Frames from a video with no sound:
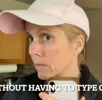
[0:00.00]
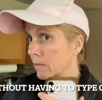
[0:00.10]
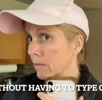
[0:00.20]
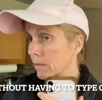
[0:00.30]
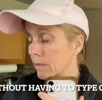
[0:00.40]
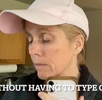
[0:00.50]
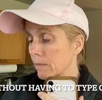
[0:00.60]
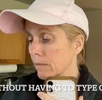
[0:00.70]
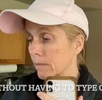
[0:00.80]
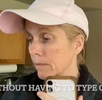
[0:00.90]

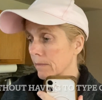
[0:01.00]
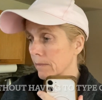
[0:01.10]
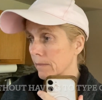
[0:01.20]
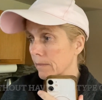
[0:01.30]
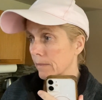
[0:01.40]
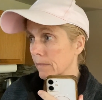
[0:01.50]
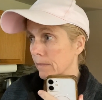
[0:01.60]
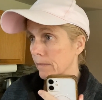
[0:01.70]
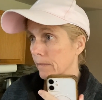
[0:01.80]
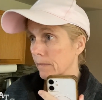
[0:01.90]

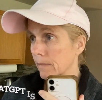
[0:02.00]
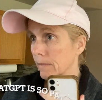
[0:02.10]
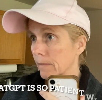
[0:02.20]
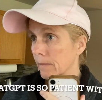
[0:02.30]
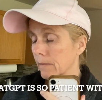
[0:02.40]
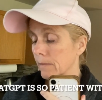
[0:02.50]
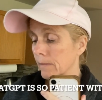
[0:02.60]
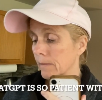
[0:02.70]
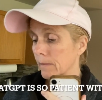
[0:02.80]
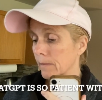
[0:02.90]

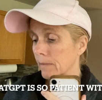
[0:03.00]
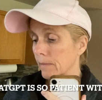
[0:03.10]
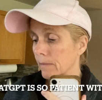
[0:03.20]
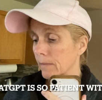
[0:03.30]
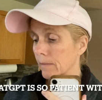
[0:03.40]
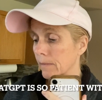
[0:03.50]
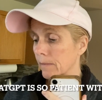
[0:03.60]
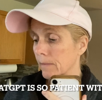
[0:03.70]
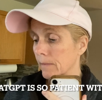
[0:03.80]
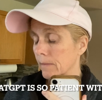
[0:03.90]

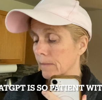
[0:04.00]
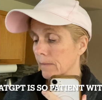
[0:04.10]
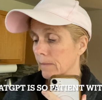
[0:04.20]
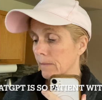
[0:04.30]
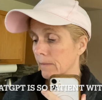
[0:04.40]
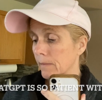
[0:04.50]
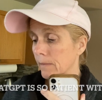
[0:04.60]
No one is speaking in this clip.